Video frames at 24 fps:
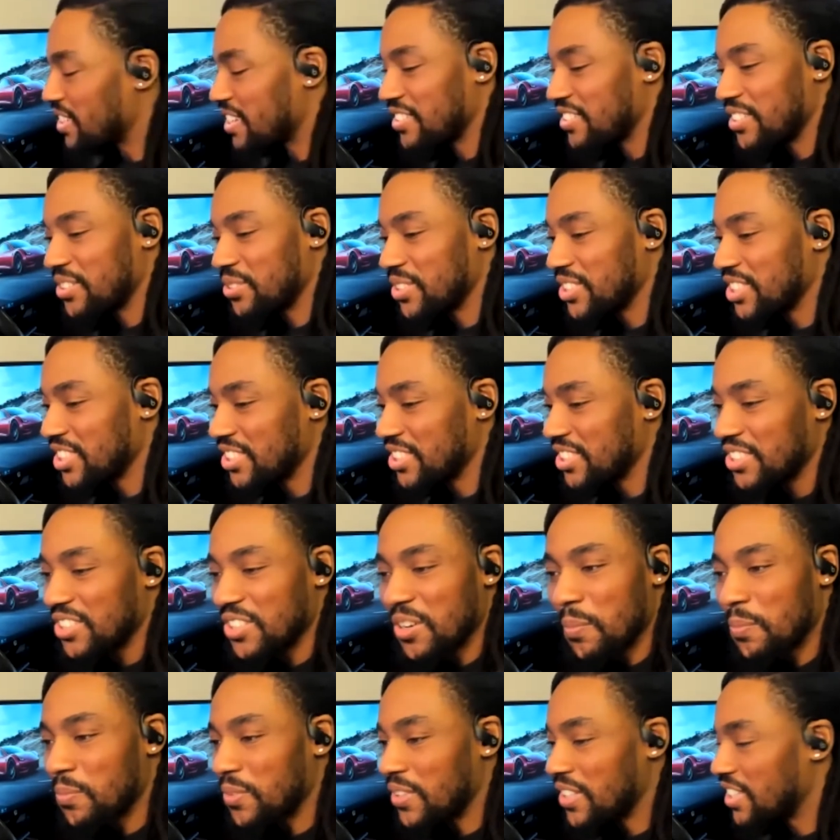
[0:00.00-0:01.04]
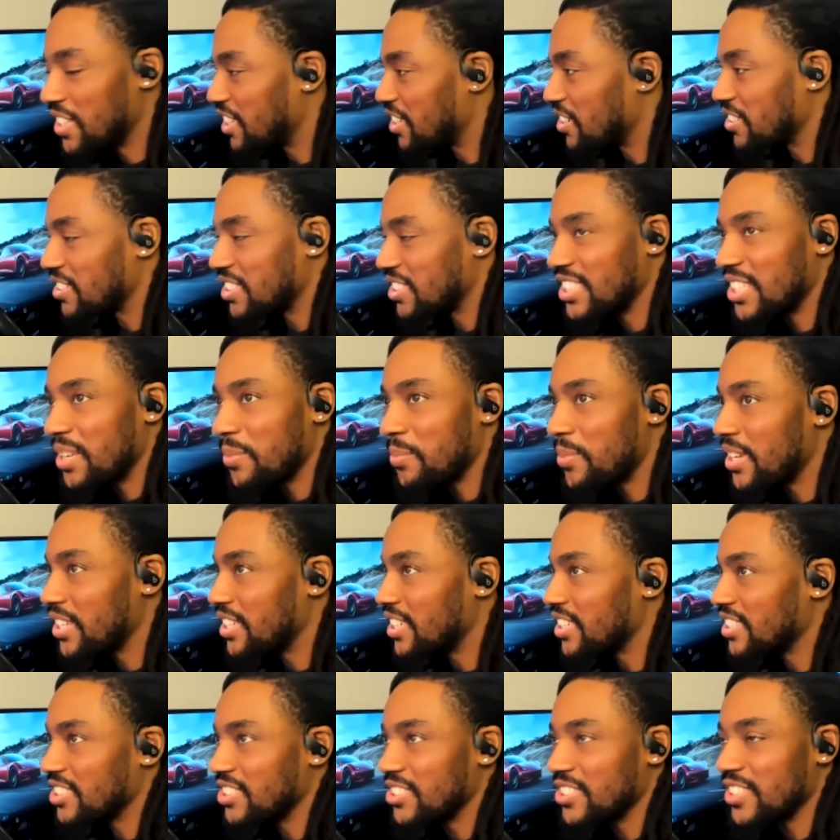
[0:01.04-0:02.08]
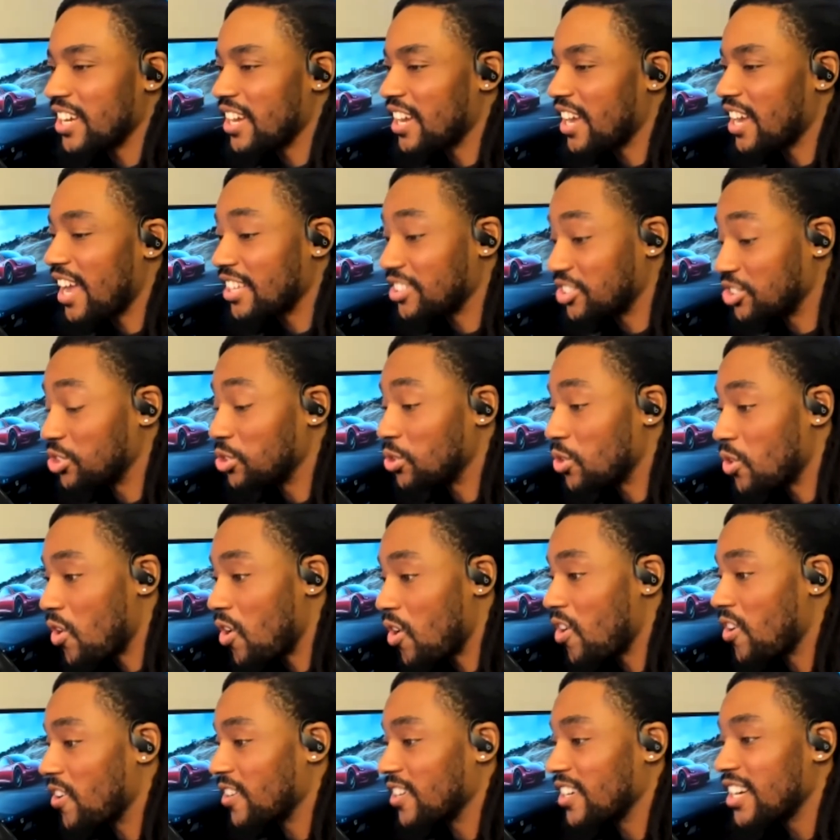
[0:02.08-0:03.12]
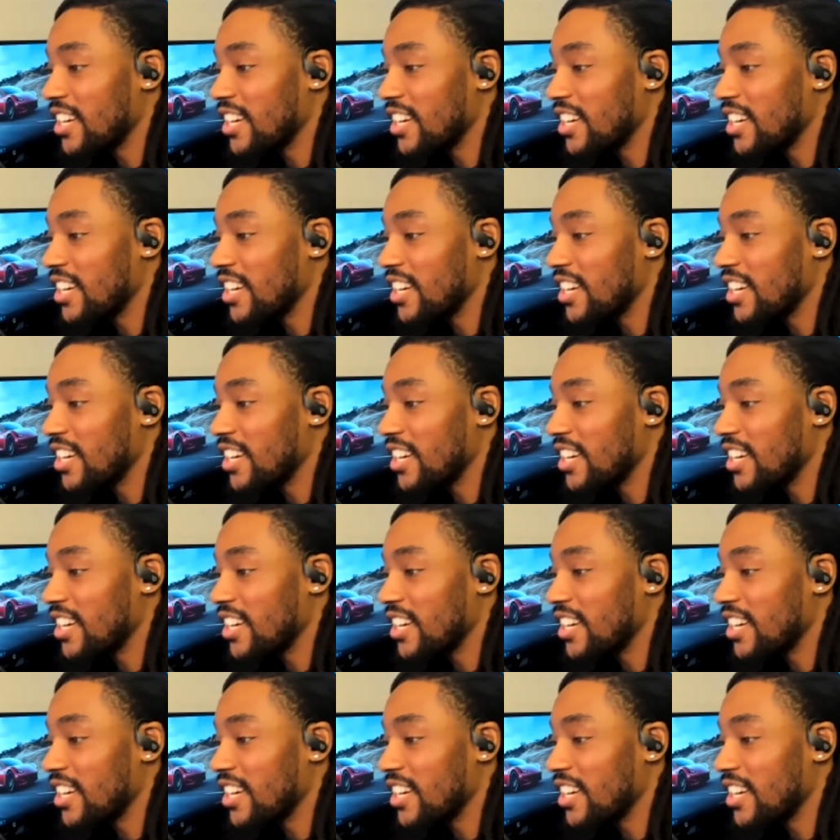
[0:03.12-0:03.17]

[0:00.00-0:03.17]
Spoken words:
agree with you. Completely on the same page as you are.